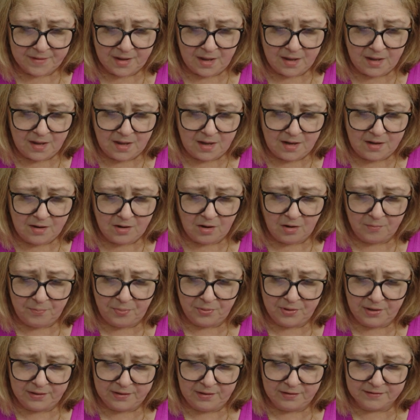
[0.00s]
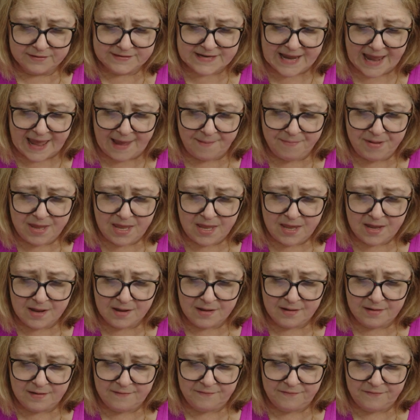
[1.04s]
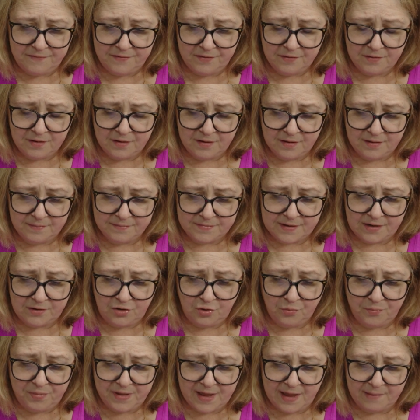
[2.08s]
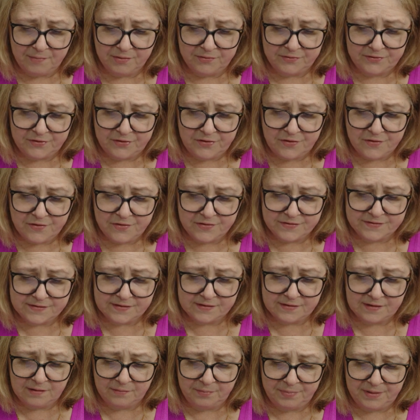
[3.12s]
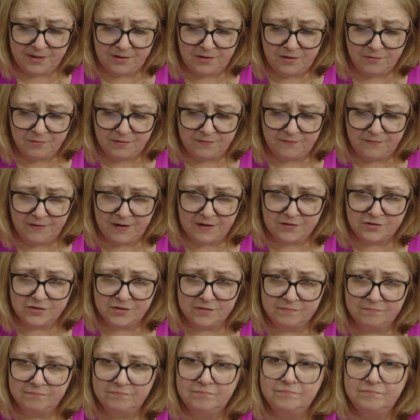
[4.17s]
And I'll put a little tab here that you'll be able to use, and it'll be new and featured.